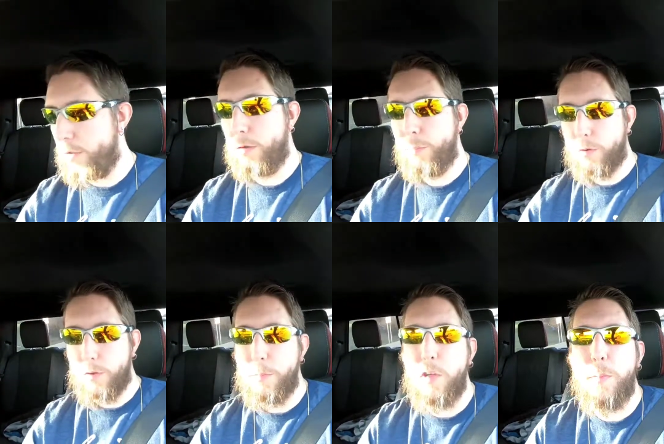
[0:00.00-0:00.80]

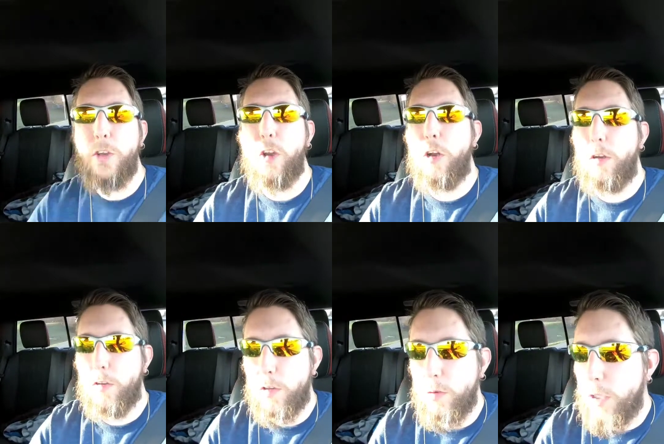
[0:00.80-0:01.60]
Oops, I missed my
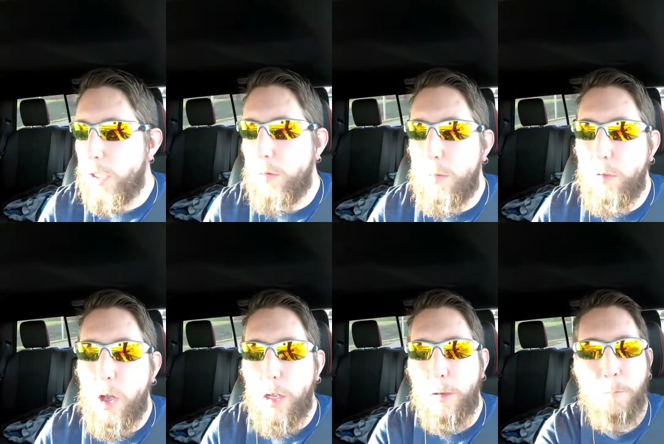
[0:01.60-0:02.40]
turn. That's what I get when I'm
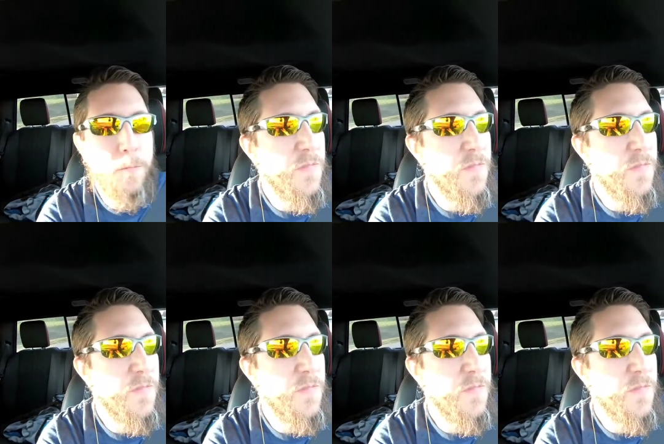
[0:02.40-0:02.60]
talking.